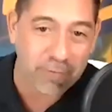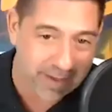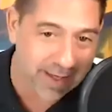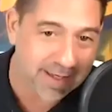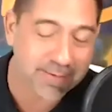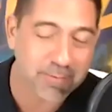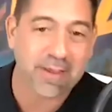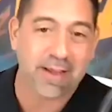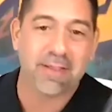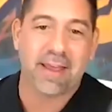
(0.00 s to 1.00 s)
and kids, well,
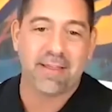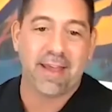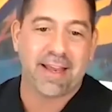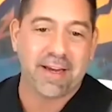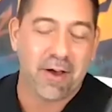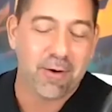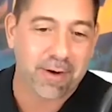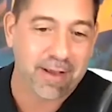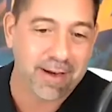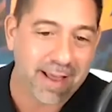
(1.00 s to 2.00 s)
they can go. We're
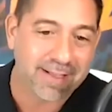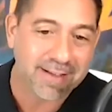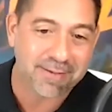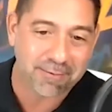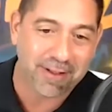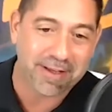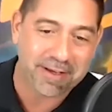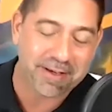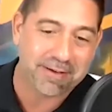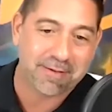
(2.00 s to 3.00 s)
gonna get this really
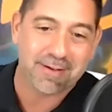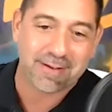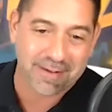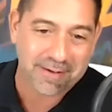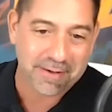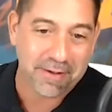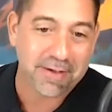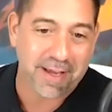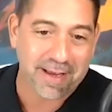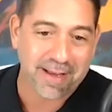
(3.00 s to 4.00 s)
good
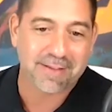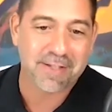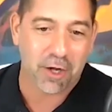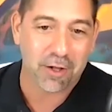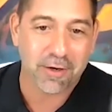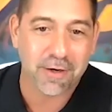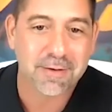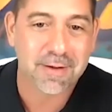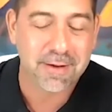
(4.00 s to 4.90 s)
looking, taller,